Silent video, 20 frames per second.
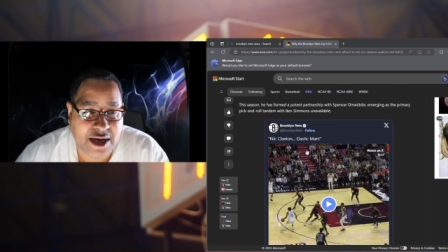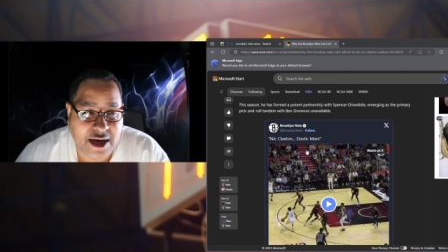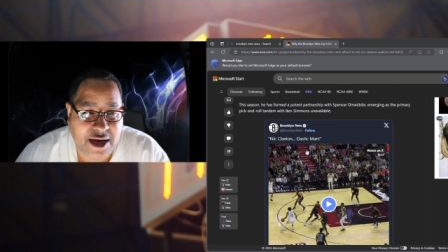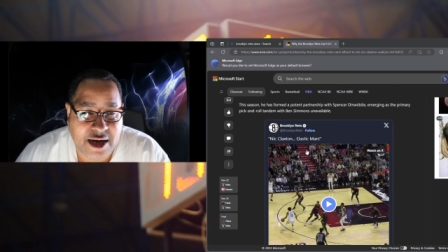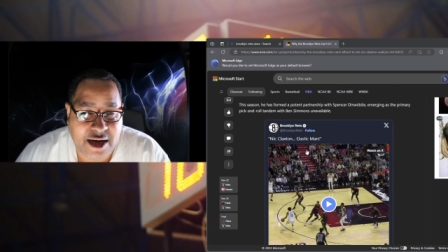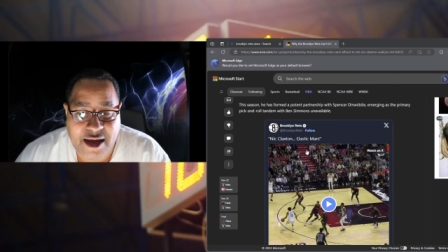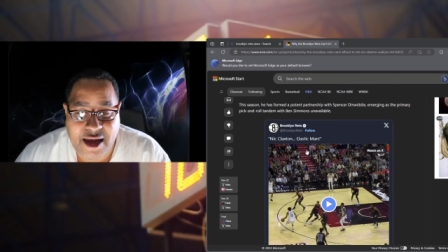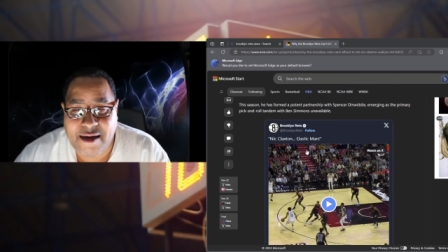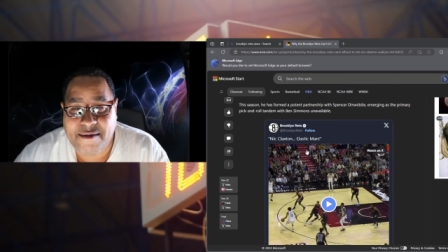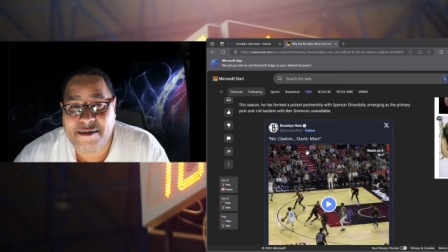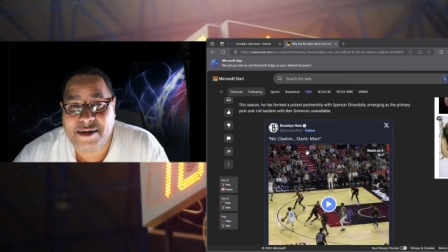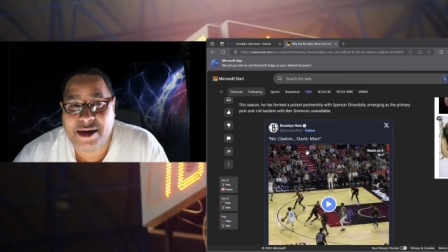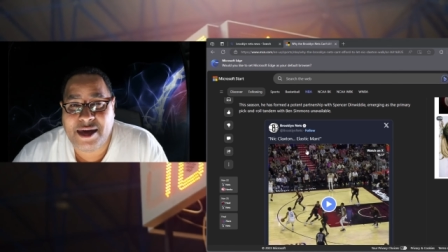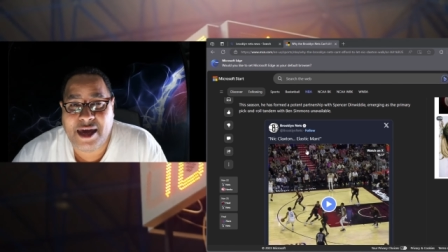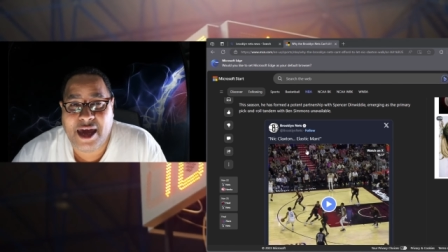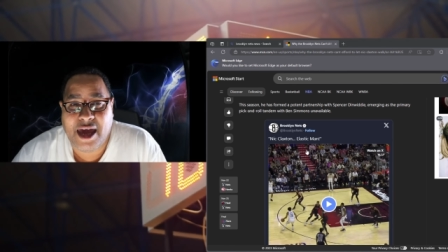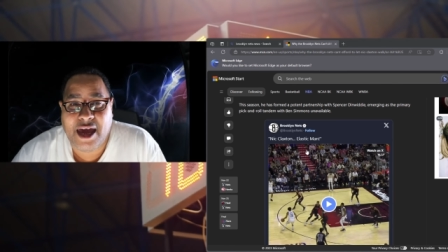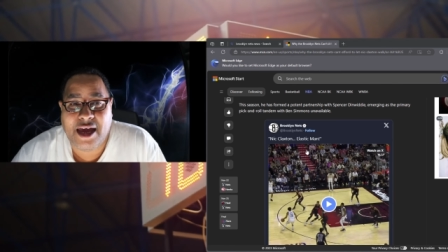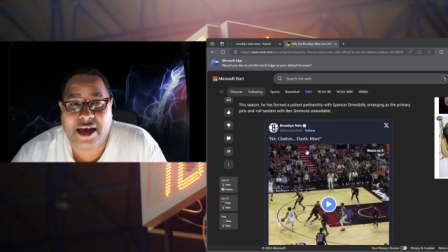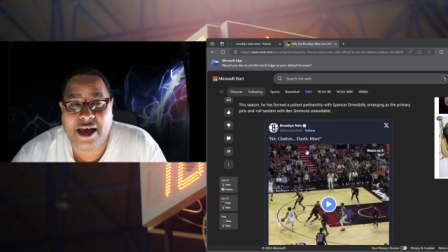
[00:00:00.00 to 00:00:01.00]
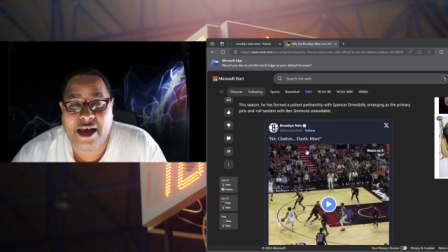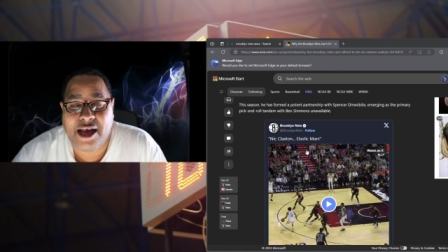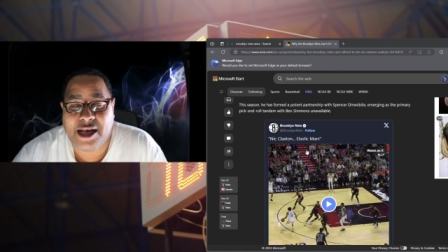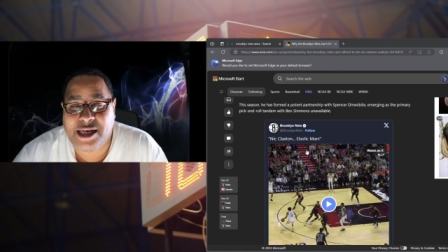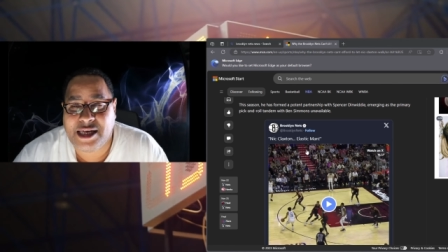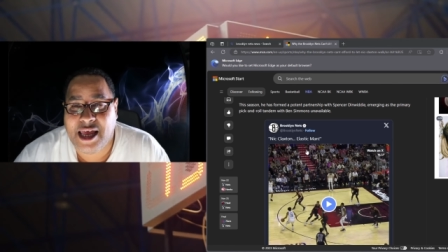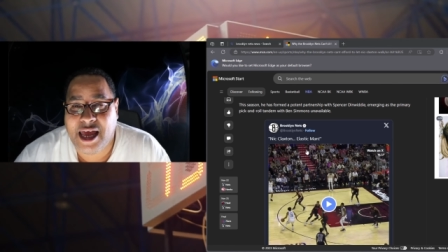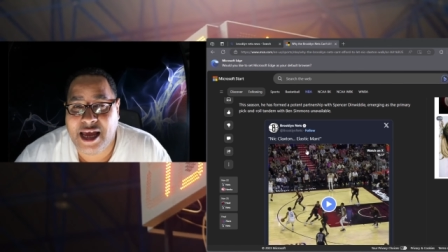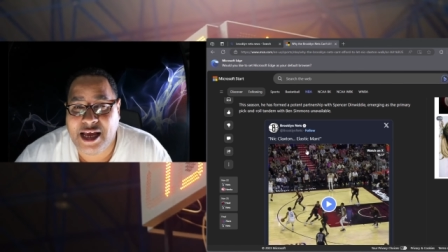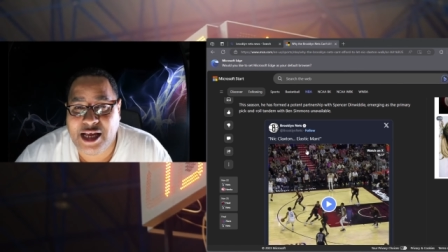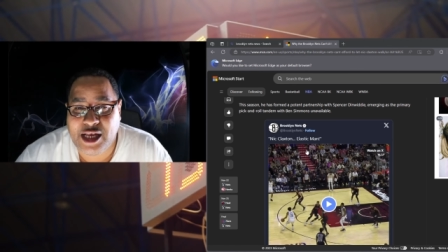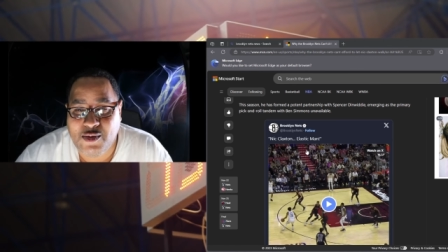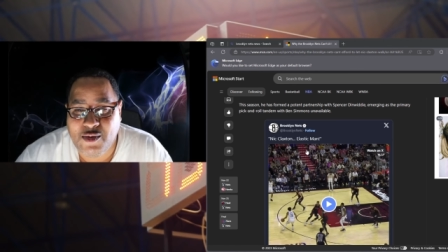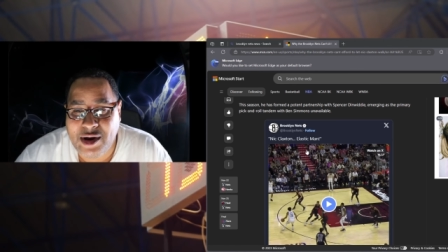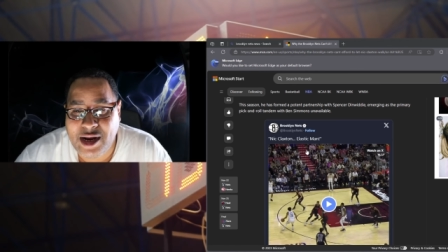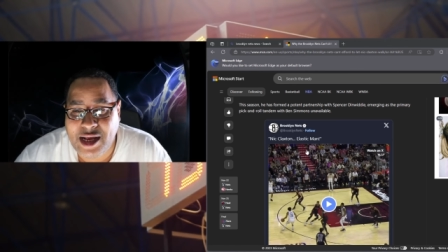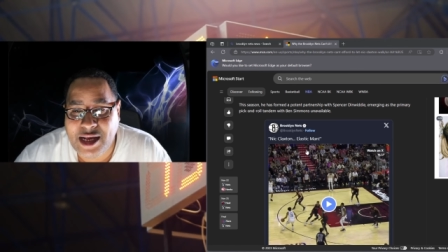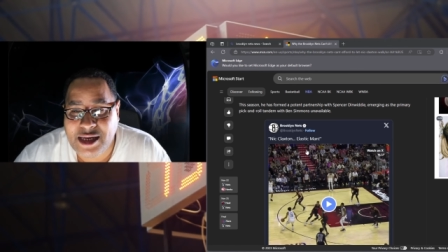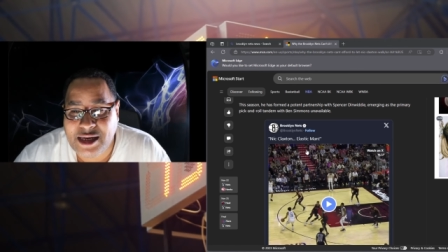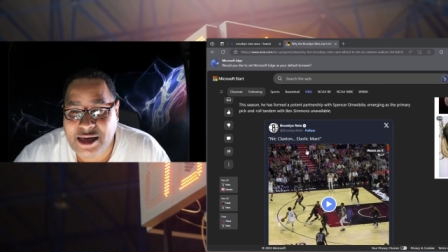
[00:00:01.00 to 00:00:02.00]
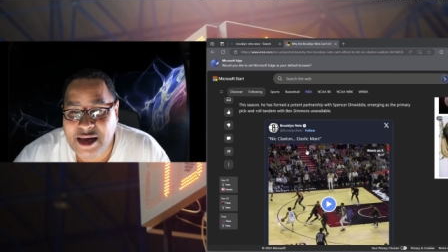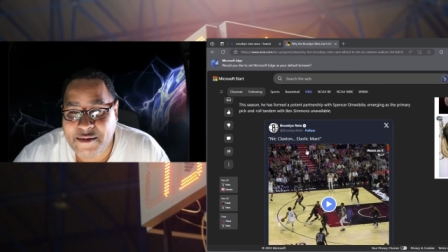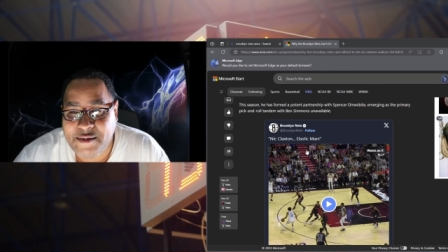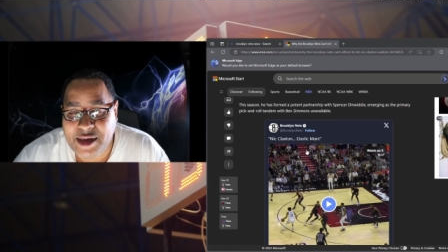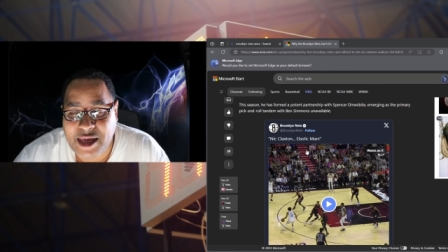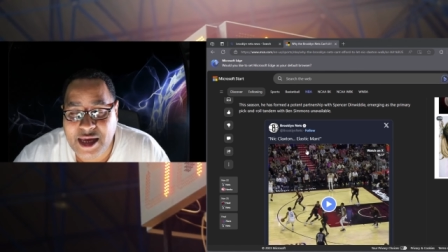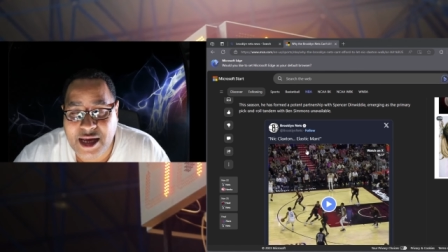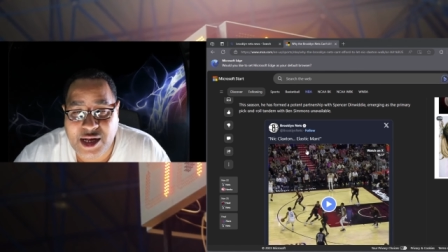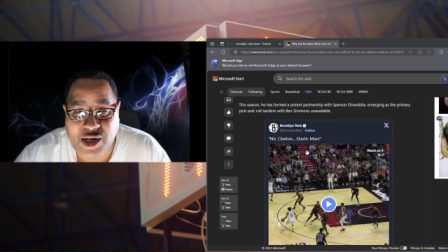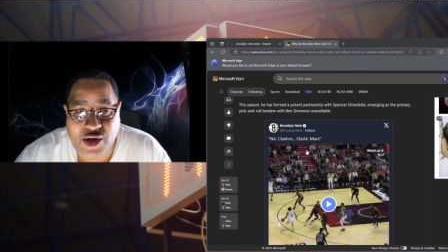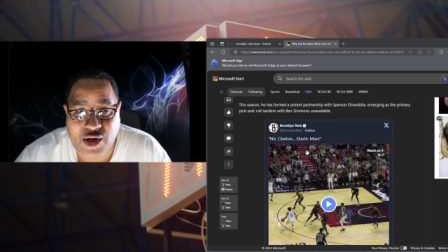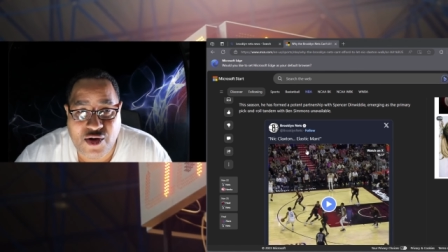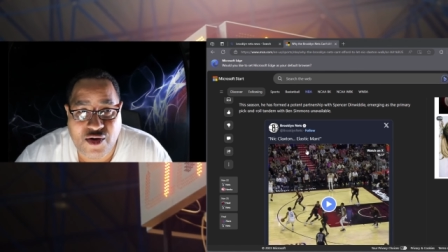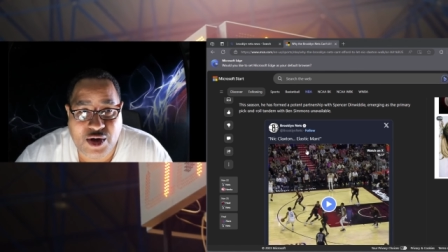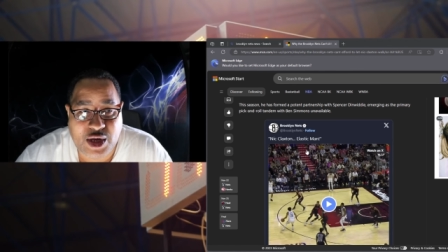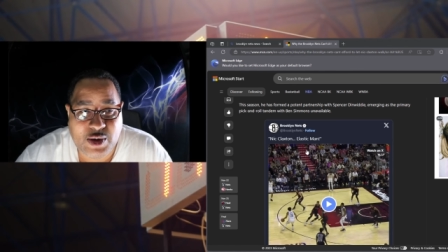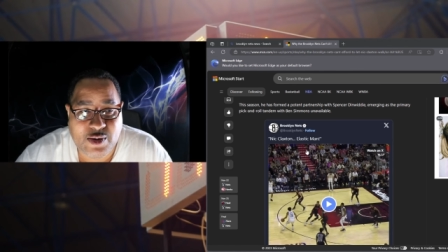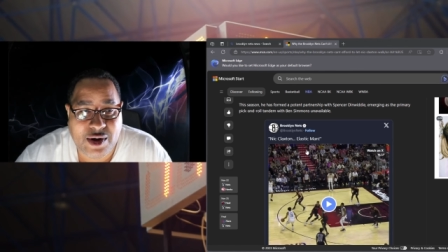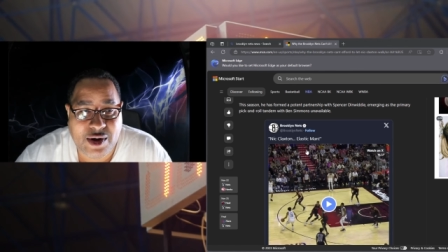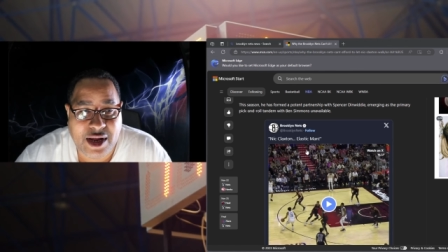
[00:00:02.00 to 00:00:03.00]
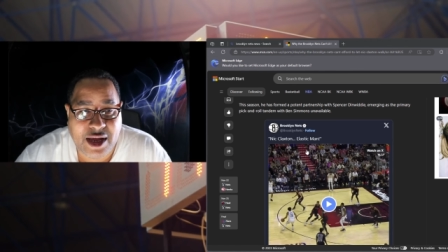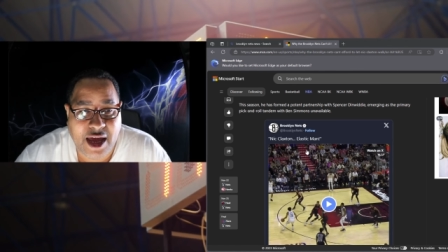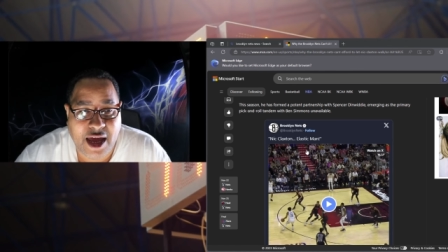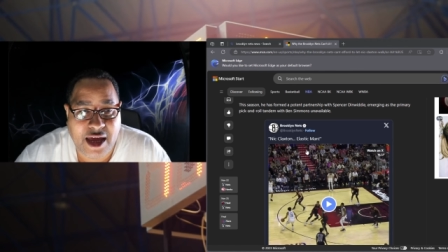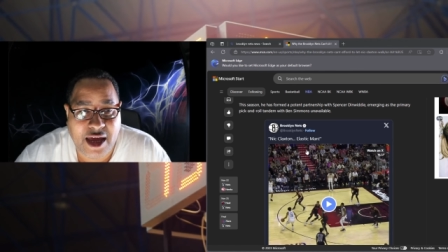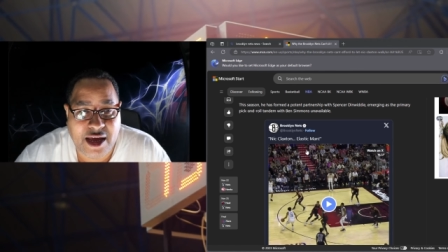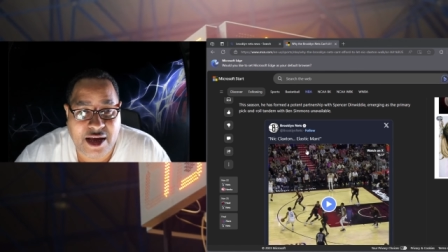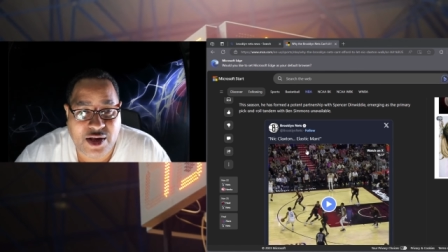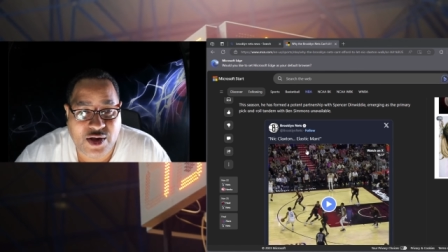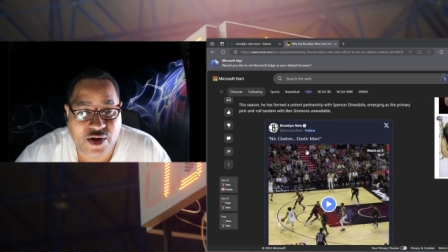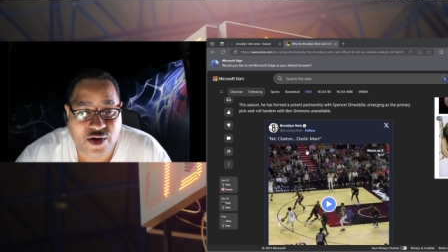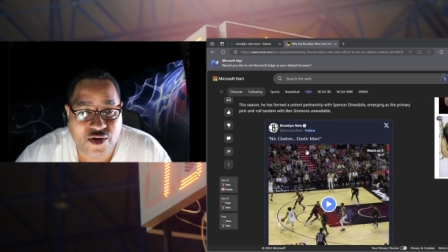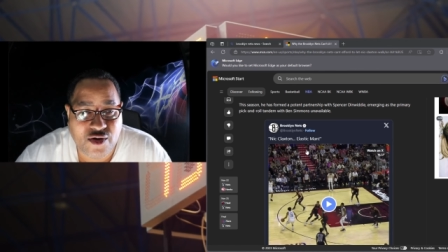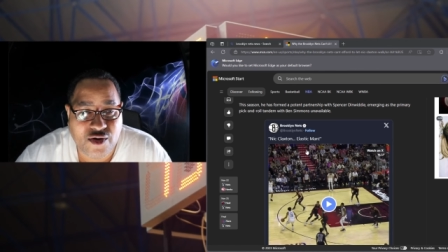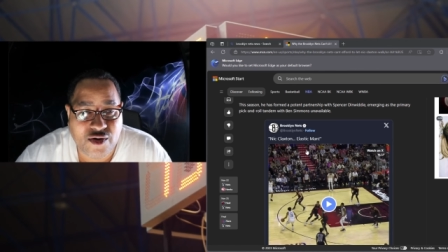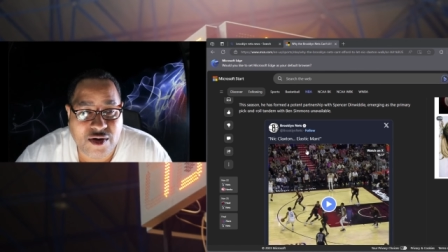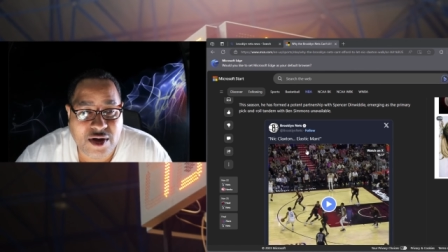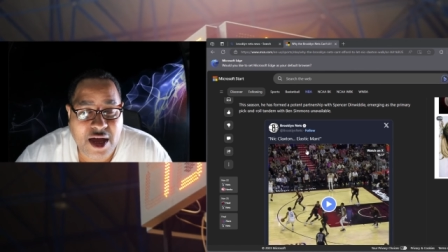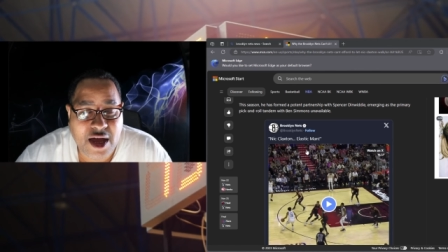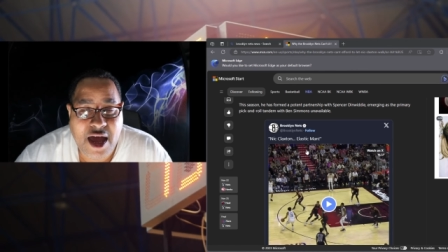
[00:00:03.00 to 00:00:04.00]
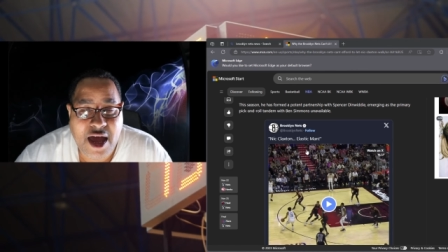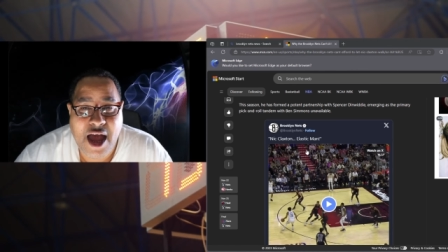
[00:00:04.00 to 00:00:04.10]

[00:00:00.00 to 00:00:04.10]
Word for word: in the NBA it's like 27 years old, 28 years old.